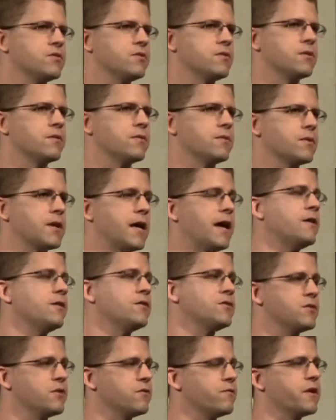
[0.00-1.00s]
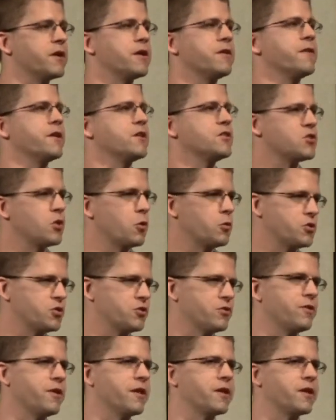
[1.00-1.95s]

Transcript: you know Colin's you know very very social,